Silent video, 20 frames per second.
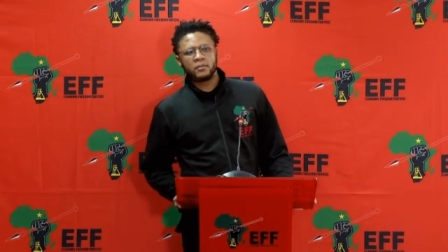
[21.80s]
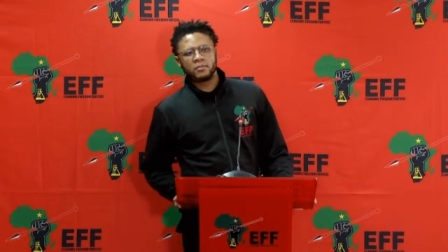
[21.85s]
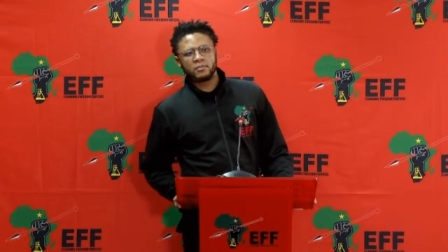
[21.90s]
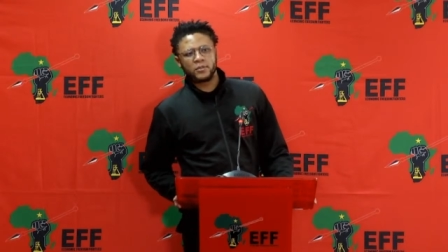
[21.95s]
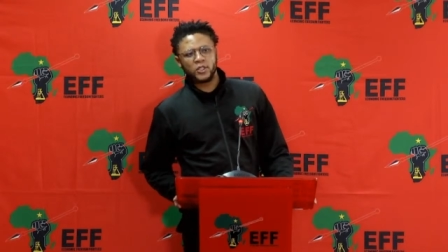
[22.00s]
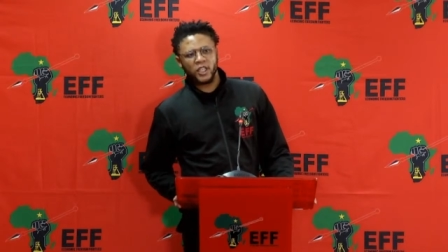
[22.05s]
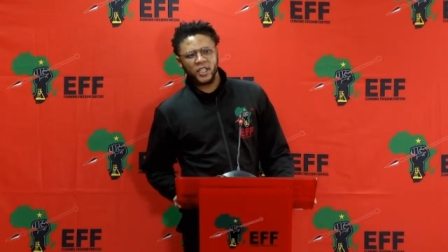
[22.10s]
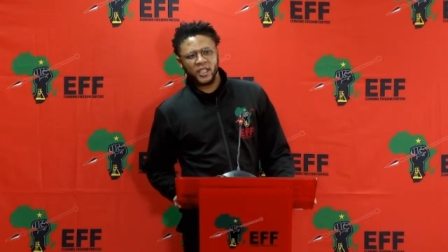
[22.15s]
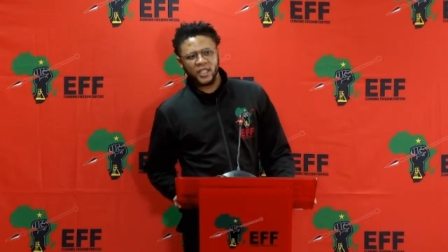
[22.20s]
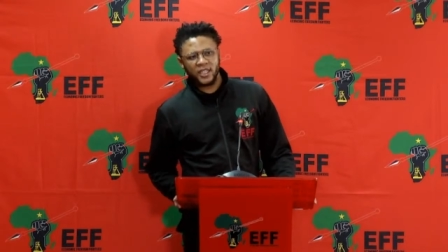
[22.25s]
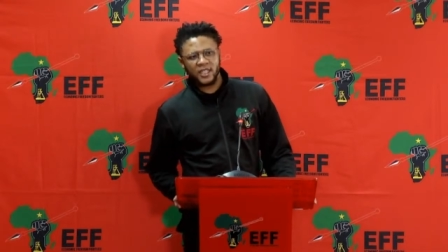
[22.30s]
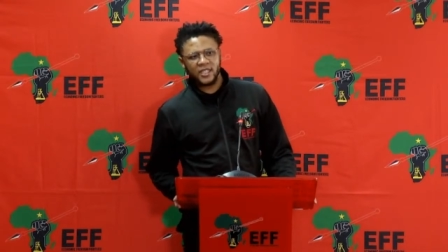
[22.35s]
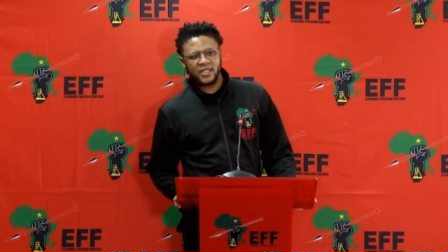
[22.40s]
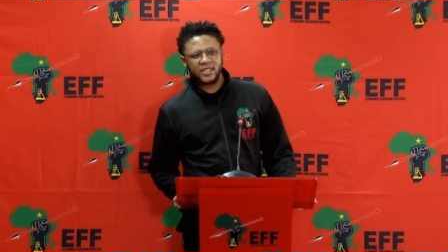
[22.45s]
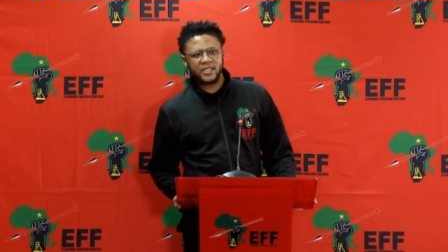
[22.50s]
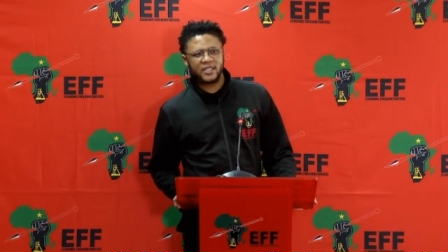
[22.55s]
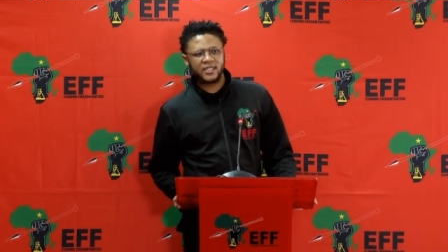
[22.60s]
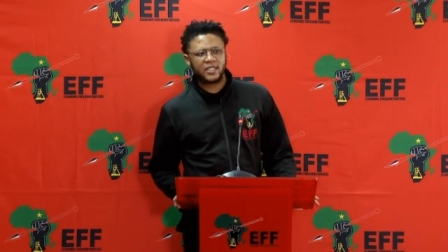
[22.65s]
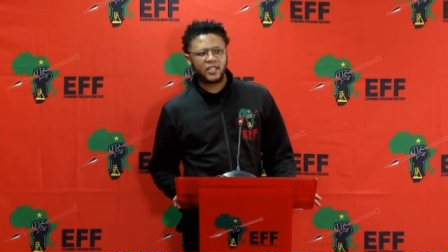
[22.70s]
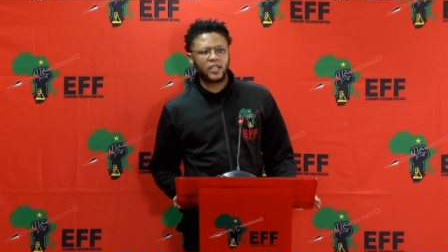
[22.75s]

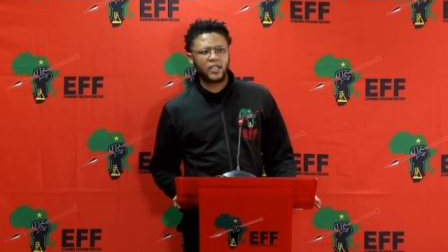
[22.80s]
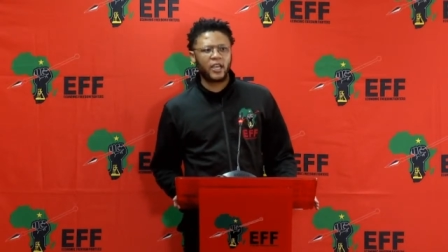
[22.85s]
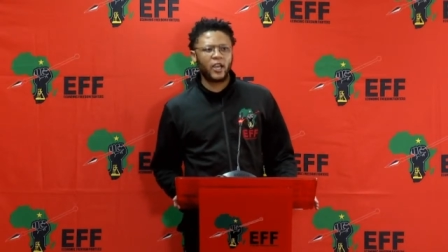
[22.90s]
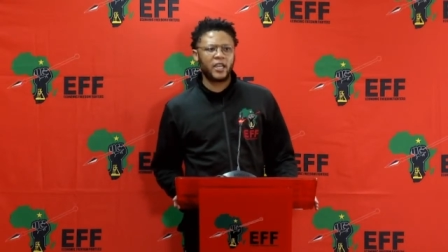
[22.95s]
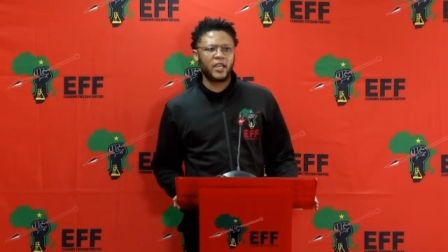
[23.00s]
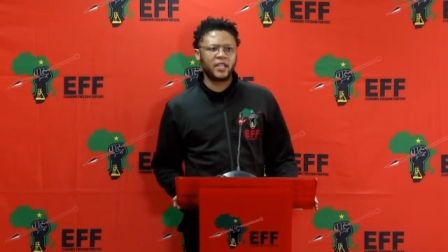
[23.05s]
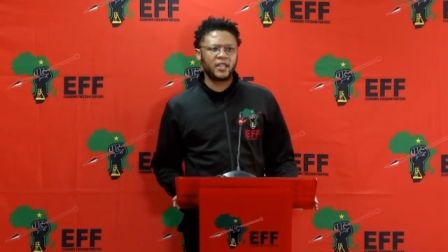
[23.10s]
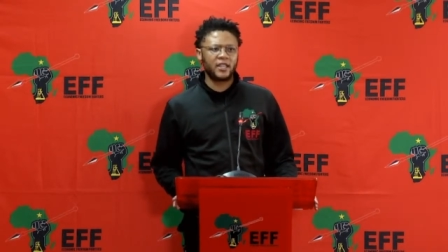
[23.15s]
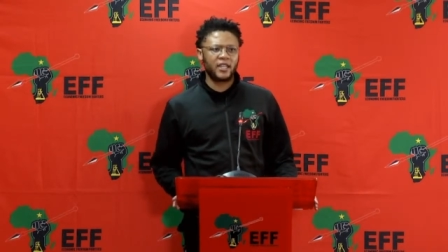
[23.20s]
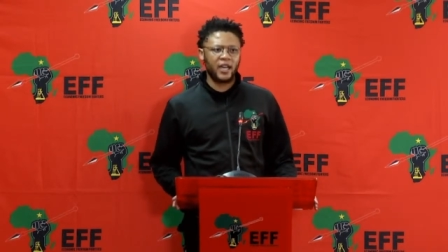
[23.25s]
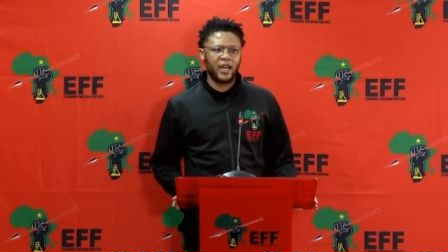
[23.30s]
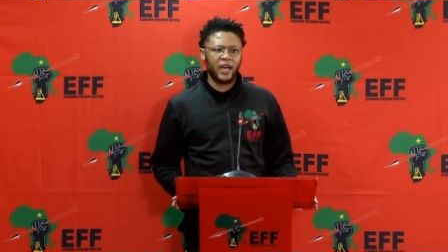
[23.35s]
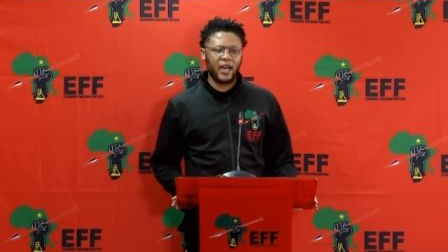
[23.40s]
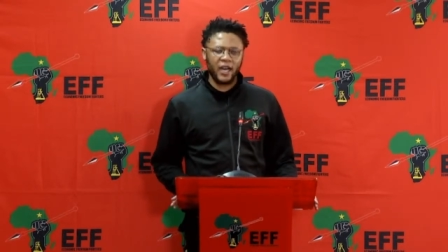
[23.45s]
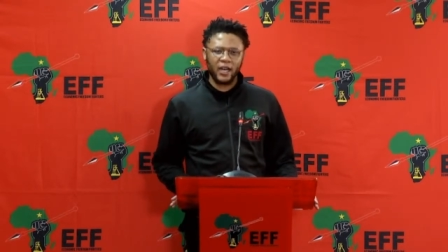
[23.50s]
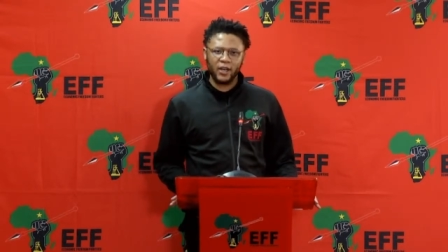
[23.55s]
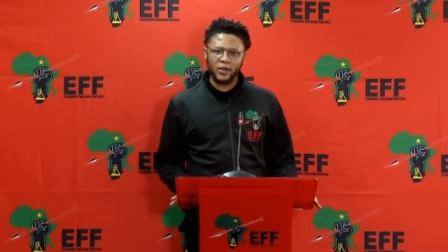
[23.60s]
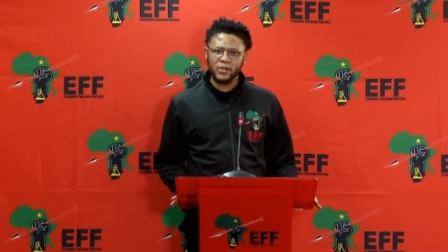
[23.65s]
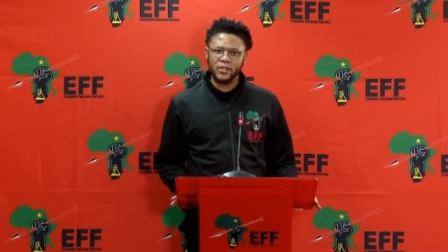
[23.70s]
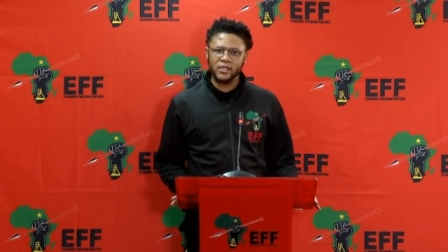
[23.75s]
journalists in the
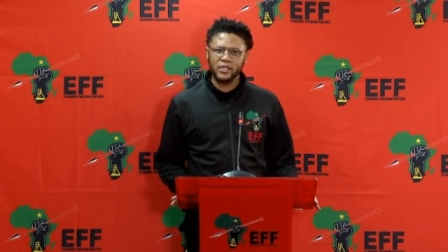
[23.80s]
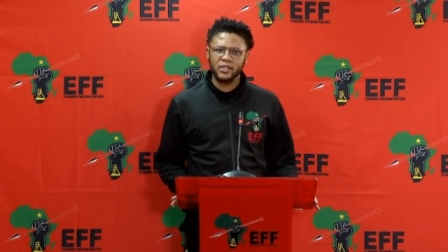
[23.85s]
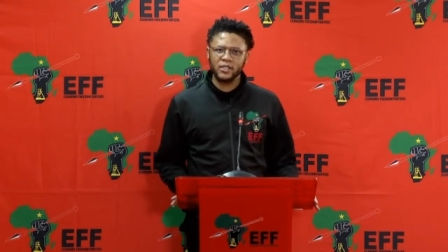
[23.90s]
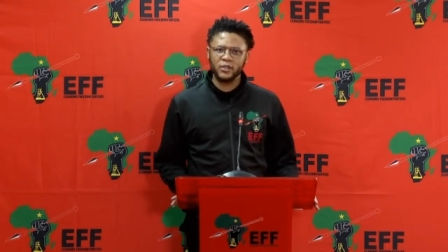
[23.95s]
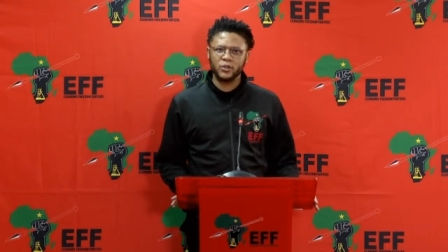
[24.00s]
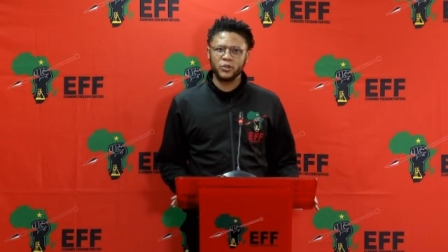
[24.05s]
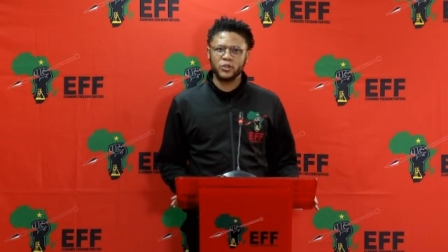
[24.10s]
house,